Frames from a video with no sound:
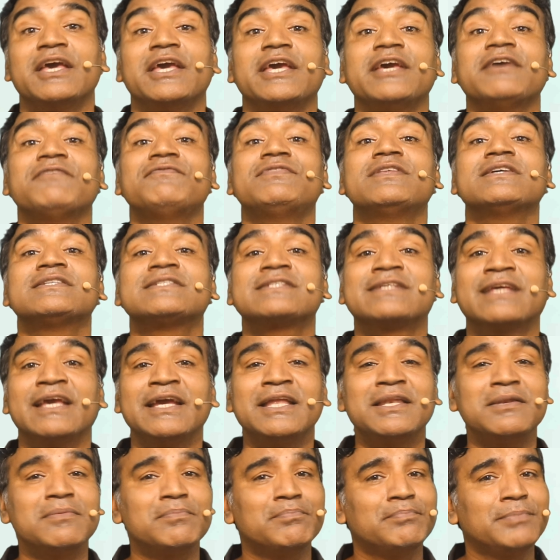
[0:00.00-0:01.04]
If the
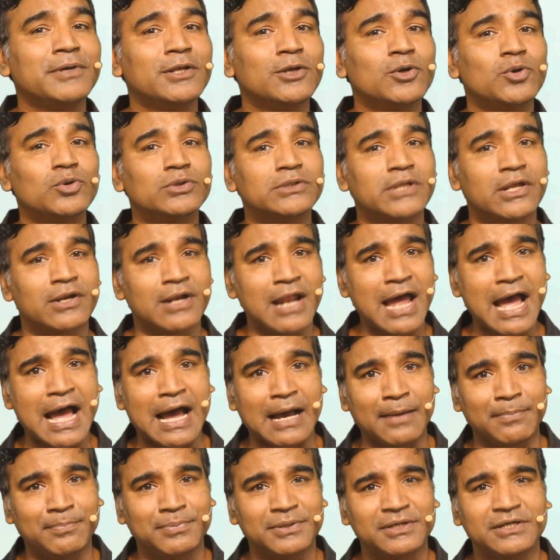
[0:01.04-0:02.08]
skin below the
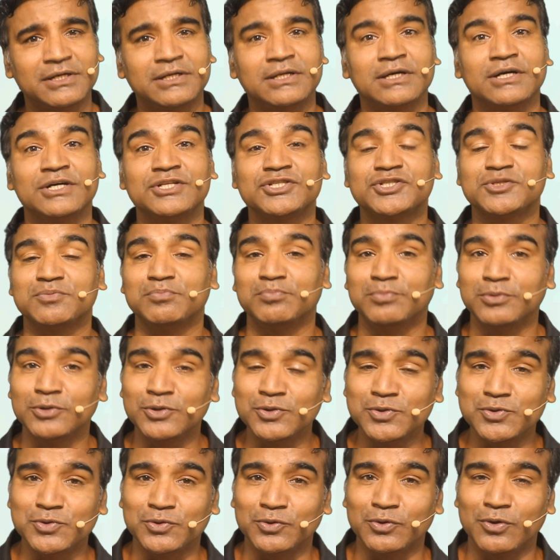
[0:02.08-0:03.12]
wrap turns
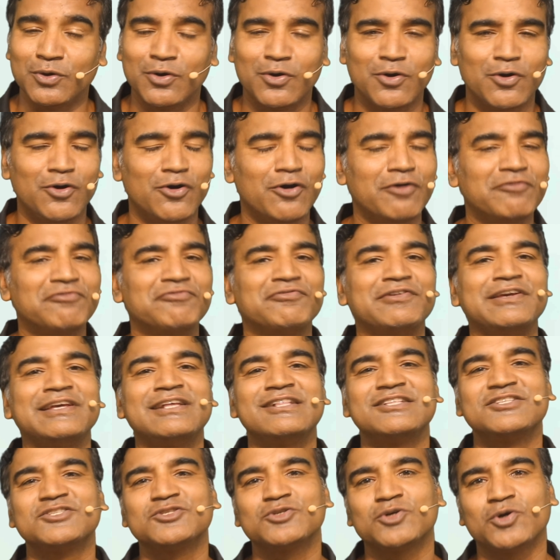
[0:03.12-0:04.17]
blue or
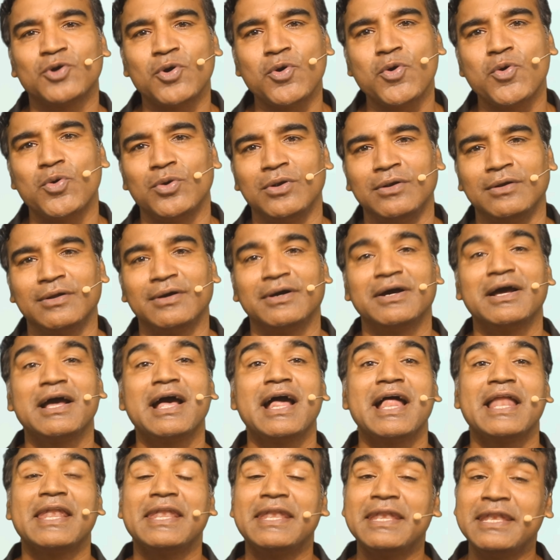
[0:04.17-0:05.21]
feels cold,
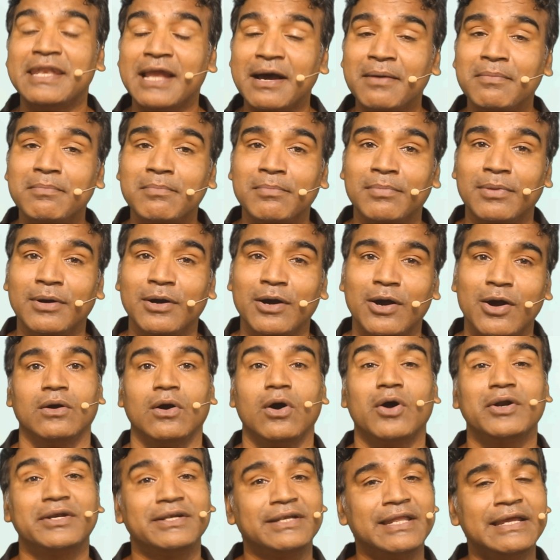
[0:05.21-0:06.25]
numb,
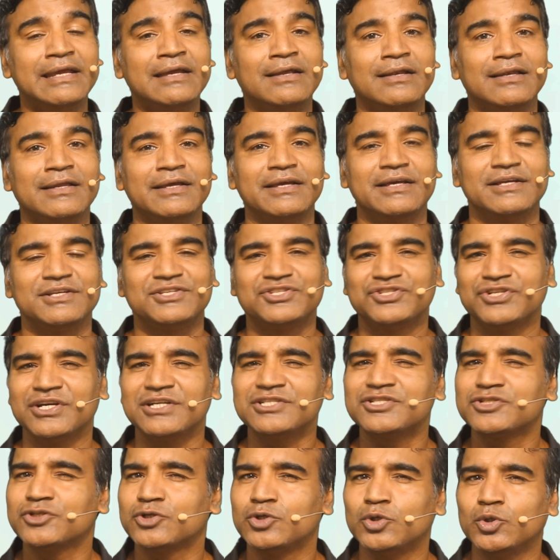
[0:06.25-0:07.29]
or tingly,
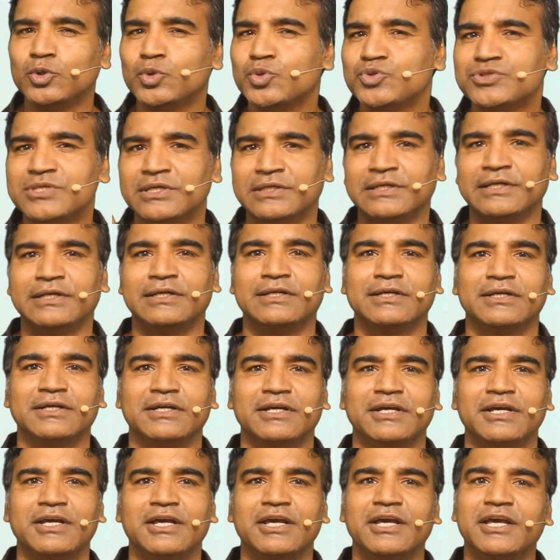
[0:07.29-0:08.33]
just loosen it.
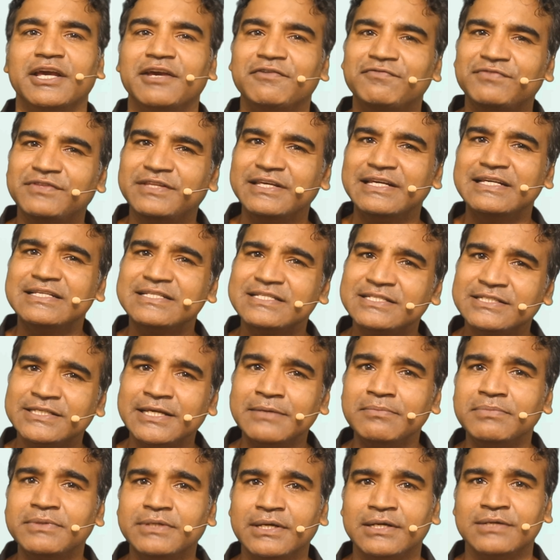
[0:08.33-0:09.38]
If these
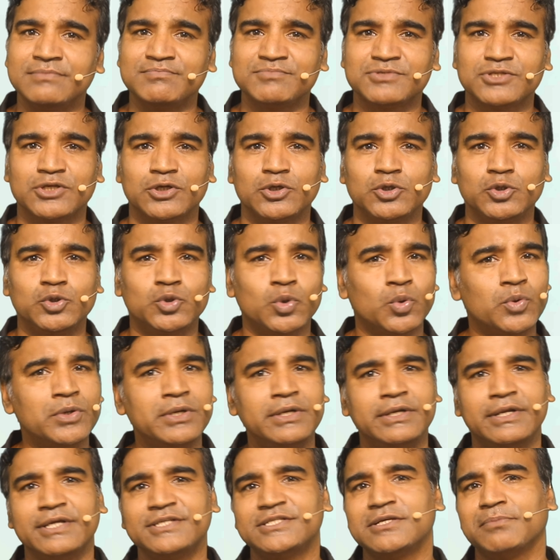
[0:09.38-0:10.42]
symptoms
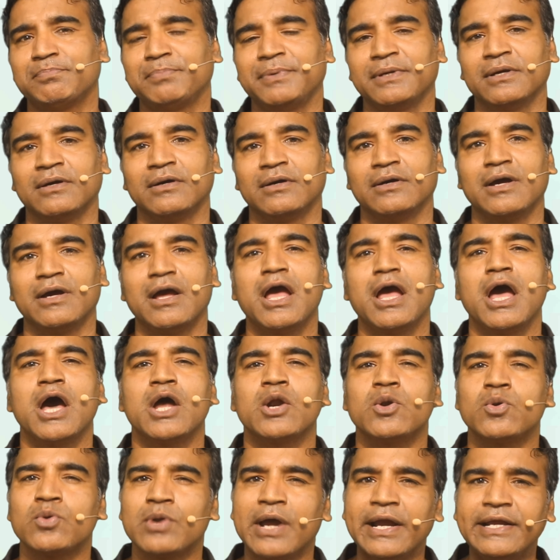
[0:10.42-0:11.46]
don't disappear
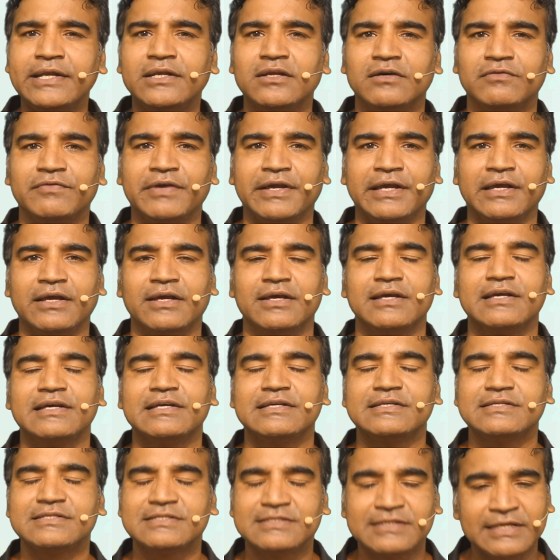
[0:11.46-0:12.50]
right away,
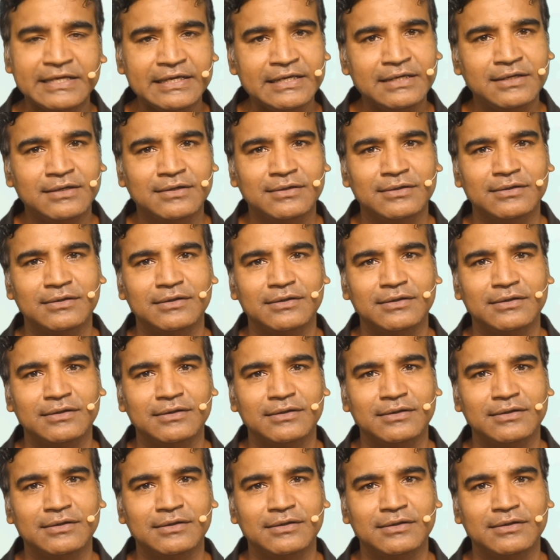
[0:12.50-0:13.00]
seek